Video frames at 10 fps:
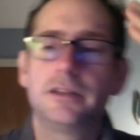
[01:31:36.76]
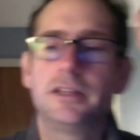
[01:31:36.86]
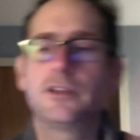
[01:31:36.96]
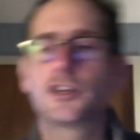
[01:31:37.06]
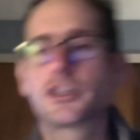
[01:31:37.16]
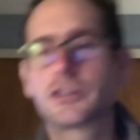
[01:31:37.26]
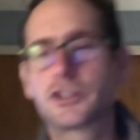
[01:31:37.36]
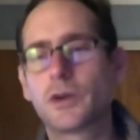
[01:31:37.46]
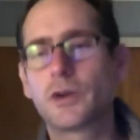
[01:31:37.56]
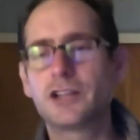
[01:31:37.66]
the other
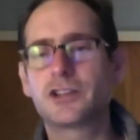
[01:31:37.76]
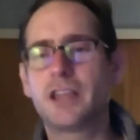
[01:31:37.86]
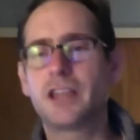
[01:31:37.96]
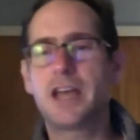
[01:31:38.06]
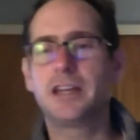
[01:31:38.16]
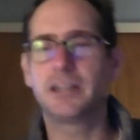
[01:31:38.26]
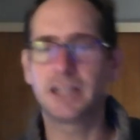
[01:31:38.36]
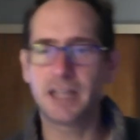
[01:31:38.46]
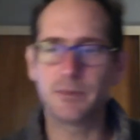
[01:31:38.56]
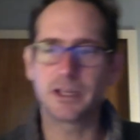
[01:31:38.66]
short answer to that, and
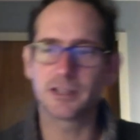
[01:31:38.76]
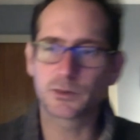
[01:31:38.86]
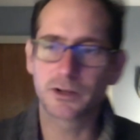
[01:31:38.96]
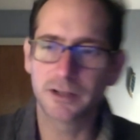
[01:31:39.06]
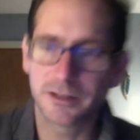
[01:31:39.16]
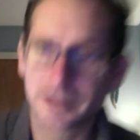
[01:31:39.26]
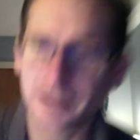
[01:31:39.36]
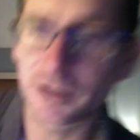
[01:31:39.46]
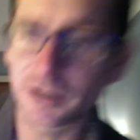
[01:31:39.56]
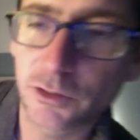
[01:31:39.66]
again, because we're
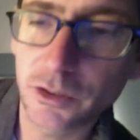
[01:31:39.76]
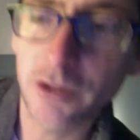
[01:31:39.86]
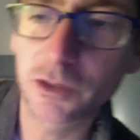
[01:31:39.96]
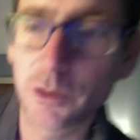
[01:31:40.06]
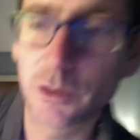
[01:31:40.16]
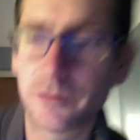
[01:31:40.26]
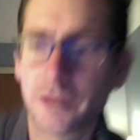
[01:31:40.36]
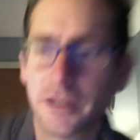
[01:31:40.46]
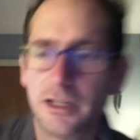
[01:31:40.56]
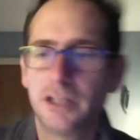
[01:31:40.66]
a crew, a crew of
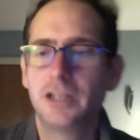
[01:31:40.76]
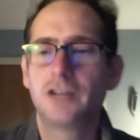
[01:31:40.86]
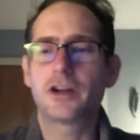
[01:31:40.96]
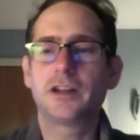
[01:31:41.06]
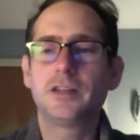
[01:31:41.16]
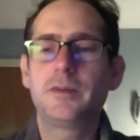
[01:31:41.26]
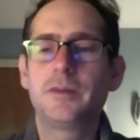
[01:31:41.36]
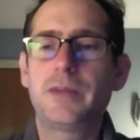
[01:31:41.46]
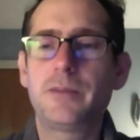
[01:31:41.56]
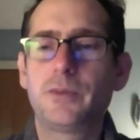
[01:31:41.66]
Trout Unlimited
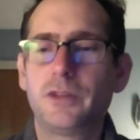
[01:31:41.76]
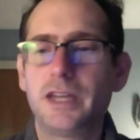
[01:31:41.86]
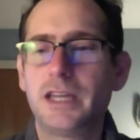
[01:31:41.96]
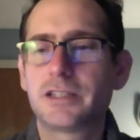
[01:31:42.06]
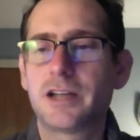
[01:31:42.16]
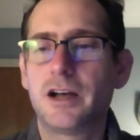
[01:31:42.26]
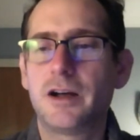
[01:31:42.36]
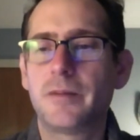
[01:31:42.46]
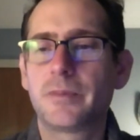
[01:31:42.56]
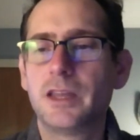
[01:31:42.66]
people, is
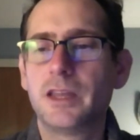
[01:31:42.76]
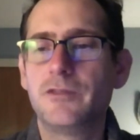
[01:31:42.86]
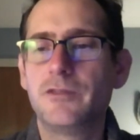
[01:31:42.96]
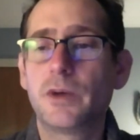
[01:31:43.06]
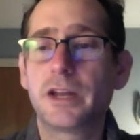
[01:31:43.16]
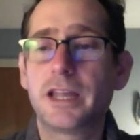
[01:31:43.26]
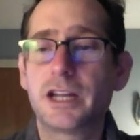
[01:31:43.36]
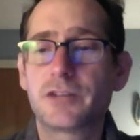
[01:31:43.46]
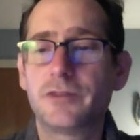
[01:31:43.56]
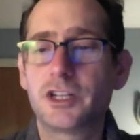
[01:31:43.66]
um, if you want to
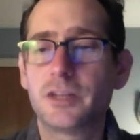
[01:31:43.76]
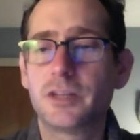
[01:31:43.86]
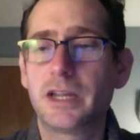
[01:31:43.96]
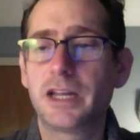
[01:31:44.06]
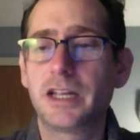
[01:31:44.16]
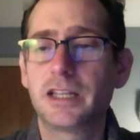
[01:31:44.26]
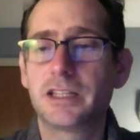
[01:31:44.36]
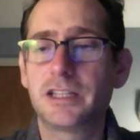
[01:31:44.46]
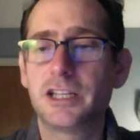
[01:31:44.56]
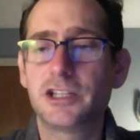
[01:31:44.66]
catch fish in the beginning of the
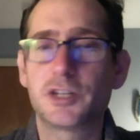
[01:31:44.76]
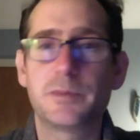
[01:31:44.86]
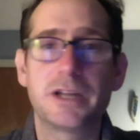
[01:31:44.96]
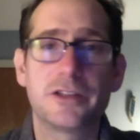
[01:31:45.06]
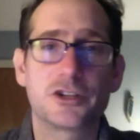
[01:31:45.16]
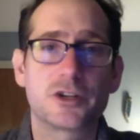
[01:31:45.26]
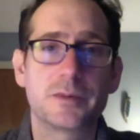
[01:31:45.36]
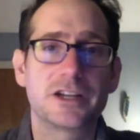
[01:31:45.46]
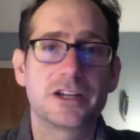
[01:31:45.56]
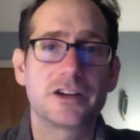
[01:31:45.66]
season, you should be on the
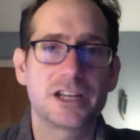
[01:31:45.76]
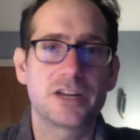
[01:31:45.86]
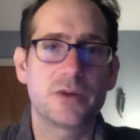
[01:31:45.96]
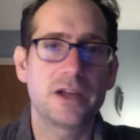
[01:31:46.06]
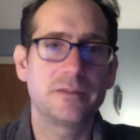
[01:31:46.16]
tributaries anyway,